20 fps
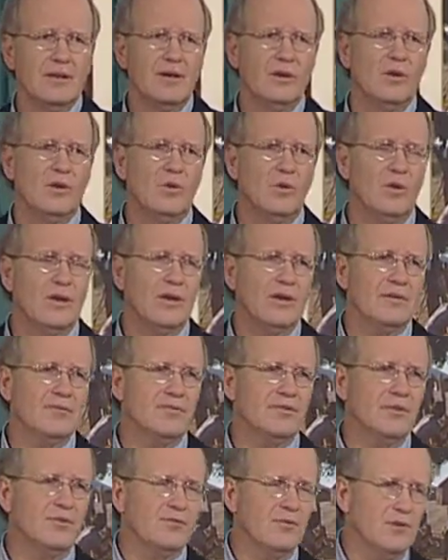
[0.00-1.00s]
a whole lot of
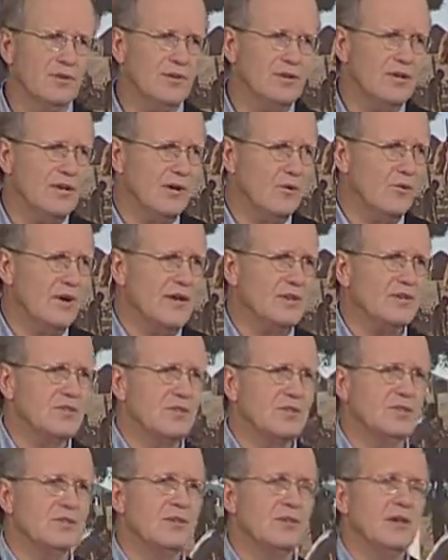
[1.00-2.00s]
different
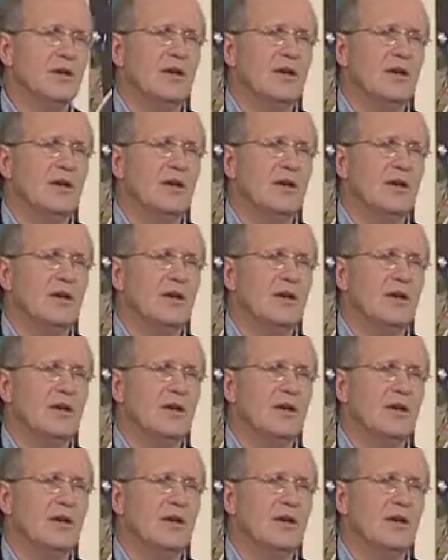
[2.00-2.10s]
directions,